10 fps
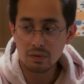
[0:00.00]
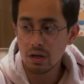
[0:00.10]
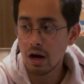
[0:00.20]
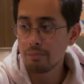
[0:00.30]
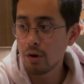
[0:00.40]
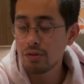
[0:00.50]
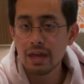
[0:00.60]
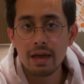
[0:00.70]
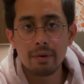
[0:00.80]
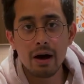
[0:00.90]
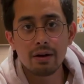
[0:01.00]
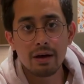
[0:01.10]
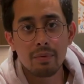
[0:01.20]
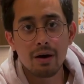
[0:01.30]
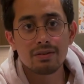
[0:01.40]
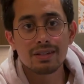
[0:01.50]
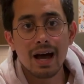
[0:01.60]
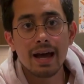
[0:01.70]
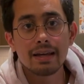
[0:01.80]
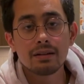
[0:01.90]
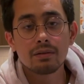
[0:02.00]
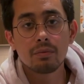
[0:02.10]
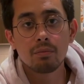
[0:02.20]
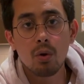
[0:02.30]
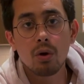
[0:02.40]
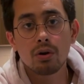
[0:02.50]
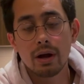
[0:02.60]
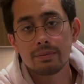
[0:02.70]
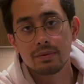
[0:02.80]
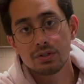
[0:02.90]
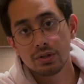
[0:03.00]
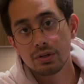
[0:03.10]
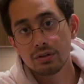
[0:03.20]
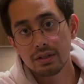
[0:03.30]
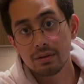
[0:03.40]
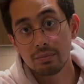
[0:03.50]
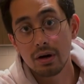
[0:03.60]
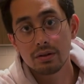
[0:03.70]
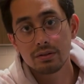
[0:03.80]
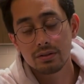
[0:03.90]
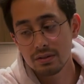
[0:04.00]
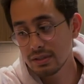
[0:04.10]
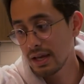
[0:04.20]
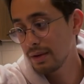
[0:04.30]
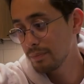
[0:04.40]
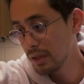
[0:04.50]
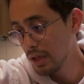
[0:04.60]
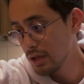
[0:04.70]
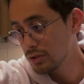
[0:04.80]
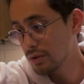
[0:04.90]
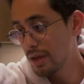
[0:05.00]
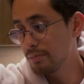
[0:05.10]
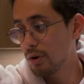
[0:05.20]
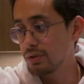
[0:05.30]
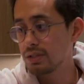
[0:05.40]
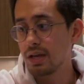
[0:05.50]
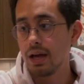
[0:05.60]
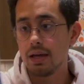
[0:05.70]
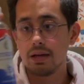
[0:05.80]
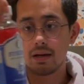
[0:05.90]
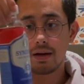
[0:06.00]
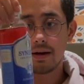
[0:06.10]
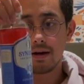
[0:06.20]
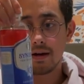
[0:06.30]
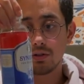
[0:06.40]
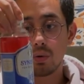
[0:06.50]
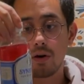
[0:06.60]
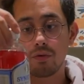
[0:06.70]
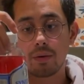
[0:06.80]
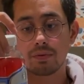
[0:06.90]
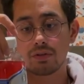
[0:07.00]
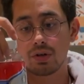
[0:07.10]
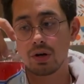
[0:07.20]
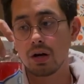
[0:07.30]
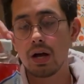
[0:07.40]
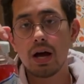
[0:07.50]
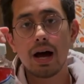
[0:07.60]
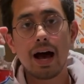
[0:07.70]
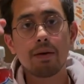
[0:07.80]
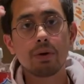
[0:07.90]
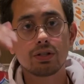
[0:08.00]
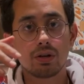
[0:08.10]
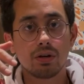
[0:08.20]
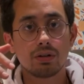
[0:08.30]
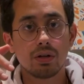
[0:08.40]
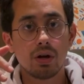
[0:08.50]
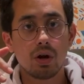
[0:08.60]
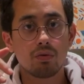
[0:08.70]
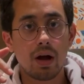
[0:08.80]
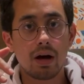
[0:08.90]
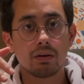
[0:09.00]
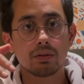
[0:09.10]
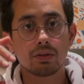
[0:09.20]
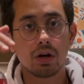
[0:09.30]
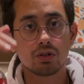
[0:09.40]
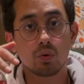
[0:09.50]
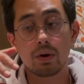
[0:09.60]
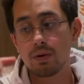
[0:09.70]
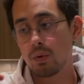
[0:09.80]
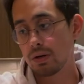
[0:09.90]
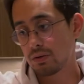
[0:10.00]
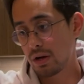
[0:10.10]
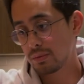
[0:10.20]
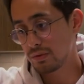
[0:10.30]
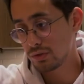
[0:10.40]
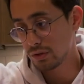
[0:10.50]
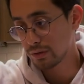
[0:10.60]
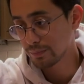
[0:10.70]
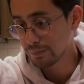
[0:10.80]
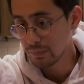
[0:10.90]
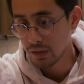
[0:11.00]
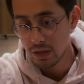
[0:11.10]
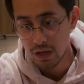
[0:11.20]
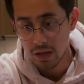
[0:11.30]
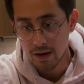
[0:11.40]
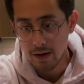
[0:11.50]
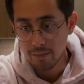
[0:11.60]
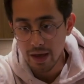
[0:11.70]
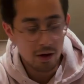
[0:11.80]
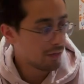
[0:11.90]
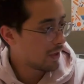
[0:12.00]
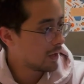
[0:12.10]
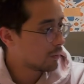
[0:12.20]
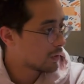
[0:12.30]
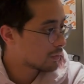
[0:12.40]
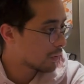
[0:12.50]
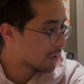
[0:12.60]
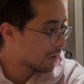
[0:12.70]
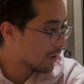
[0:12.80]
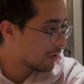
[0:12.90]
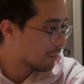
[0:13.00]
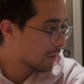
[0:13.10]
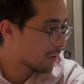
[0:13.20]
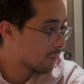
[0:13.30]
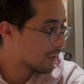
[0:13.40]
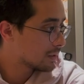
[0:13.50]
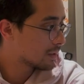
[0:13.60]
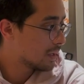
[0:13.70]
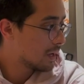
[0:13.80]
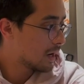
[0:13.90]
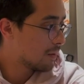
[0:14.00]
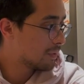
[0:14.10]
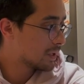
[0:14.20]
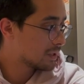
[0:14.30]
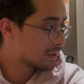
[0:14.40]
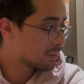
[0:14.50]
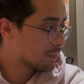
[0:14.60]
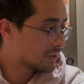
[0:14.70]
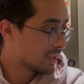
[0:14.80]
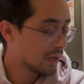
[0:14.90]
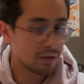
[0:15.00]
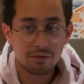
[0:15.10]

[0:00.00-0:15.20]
both came out about 9 more grams of sugar than the bottles say. So they both say 12 grams of sugar. I measured around 21 grams of sugar. Health Aid was one of the other bigger ones. This particular